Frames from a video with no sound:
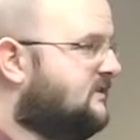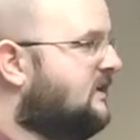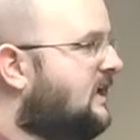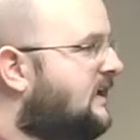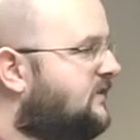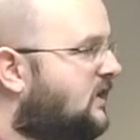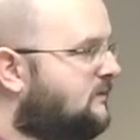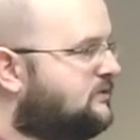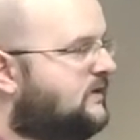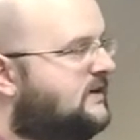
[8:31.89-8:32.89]
You kind of have an
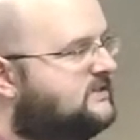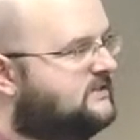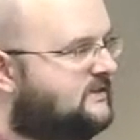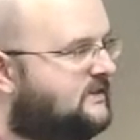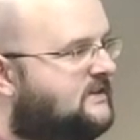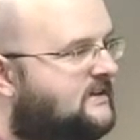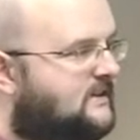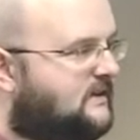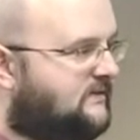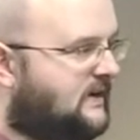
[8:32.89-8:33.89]
arms race.
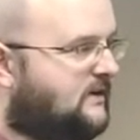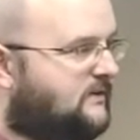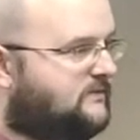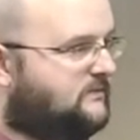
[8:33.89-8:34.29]
Pharaoh